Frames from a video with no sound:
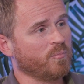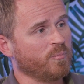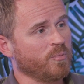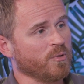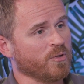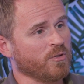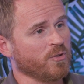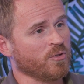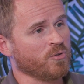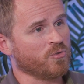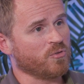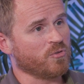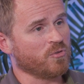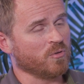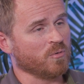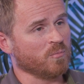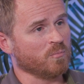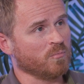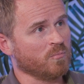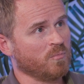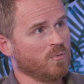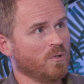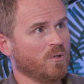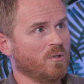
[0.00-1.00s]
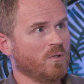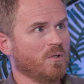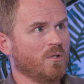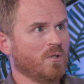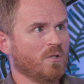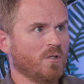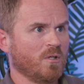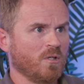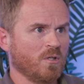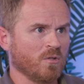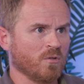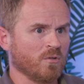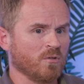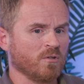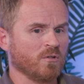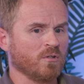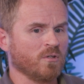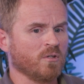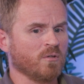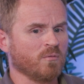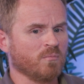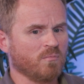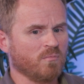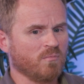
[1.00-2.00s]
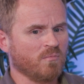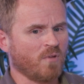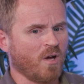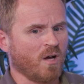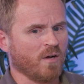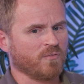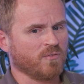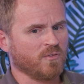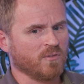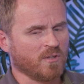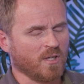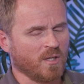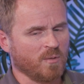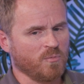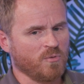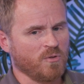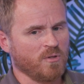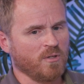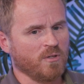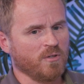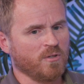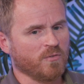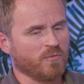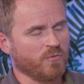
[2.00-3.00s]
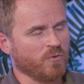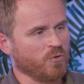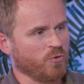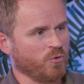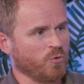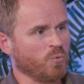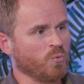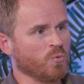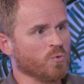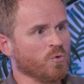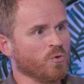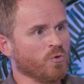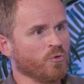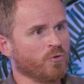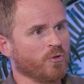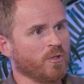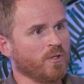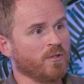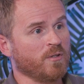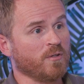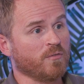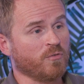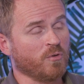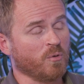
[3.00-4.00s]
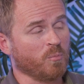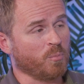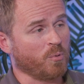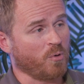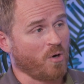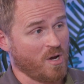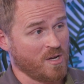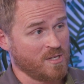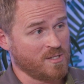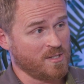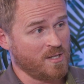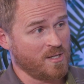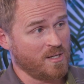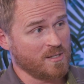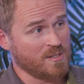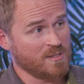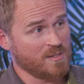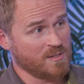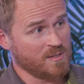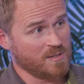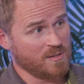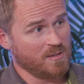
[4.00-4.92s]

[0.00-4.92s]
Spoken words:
But there's some, you oftentimes need different tools and different process.